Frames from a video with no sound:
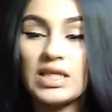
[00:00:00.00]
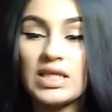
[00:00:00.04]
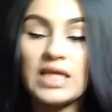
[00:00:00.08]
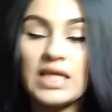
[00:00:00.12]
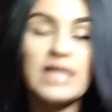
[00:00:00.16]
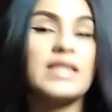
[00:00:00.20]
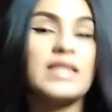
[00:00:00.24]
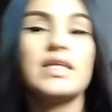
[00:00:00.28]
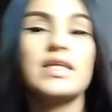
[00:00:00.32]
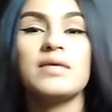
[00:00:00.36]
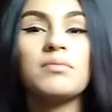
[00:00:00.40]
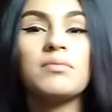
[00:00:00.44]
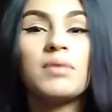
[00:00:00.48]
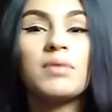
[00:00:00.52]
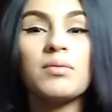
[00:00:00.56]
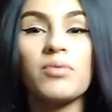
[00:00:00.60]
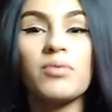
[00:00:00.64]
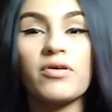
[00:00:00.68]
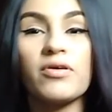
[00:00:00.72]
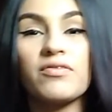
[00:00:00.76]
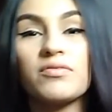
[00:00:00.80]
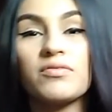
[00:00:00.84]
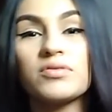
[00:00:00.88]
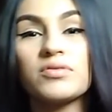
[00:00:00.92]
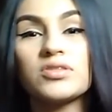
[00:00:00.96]
And then my
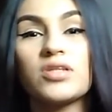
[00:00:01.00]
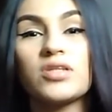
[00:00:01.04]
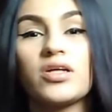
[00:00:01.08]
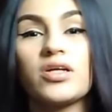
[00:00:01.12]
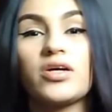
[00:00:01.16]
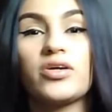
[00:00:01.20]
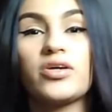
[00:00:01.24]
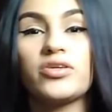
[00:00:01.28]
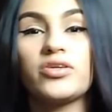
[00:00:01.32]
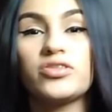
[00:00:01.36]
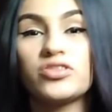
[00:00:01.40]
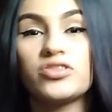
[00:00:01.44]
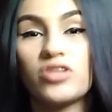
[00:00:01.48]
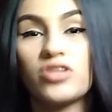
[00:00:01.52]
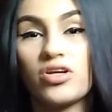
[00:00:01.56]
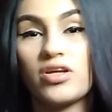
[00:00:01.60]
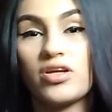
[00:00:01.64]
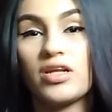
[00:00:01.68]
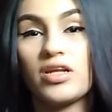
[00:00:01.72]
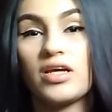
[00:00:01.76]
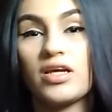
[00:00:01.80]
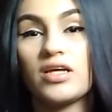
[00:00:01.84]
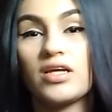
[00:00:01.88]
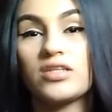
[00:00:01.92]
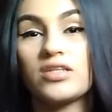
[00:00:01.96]
boyfriend was like, are you sure you
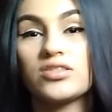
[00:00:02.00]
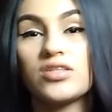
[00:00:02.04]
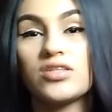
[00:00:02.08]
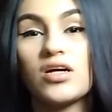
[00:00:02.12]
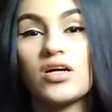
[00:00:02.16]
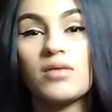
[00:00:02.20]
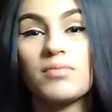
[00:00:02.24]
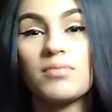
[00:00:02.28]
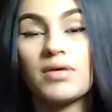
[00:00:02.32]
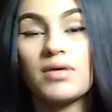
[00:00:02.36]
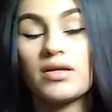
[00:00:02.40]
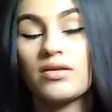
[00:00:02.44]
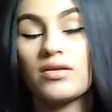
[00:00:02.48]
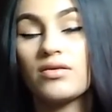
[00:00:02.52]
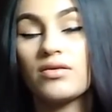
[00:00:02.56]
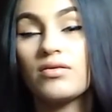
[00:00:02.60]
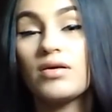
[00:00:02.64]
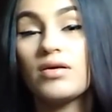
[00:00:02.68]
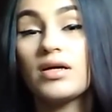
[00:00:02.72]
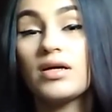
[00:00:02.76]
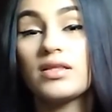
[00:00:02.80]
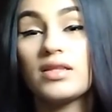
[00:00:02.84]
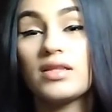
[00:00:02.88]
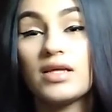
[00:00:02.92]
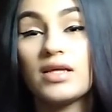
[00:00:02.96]
didn't get shot? I'm like, no,
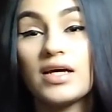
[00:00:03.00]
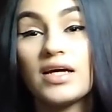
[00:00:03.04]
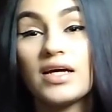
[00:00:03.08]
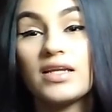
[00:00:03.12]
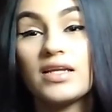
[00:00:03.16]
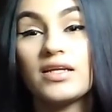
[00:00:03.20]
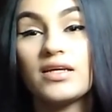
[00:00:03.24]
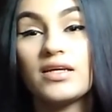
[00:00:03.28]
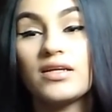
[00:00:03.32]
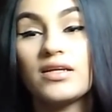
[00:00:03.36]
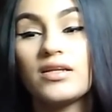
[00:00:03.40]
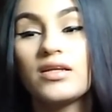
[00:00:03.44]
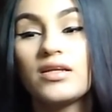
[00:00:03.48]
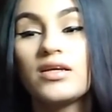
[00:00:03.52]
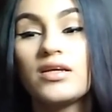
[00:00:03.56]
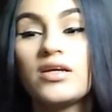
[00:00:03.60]
I think I did.